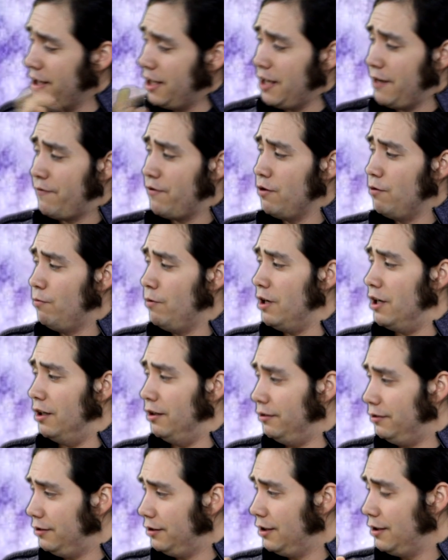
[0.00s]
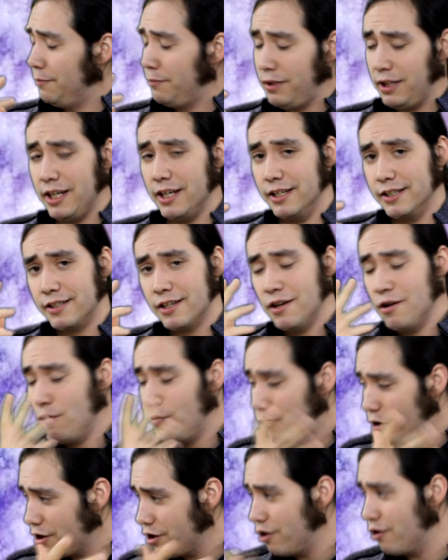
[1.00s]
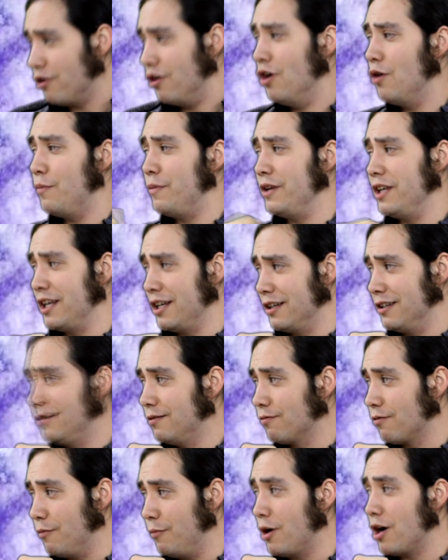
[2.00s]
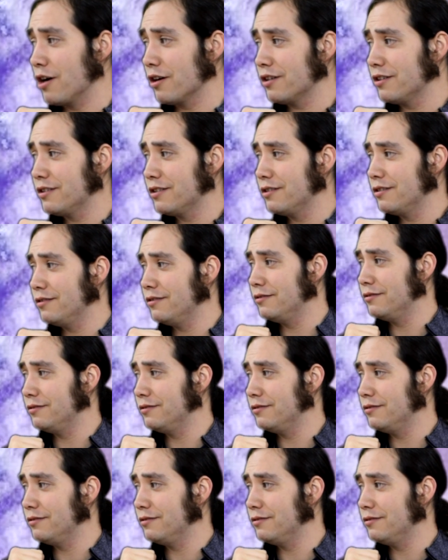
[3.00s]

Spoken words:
if you will, please, what are your opening remarks?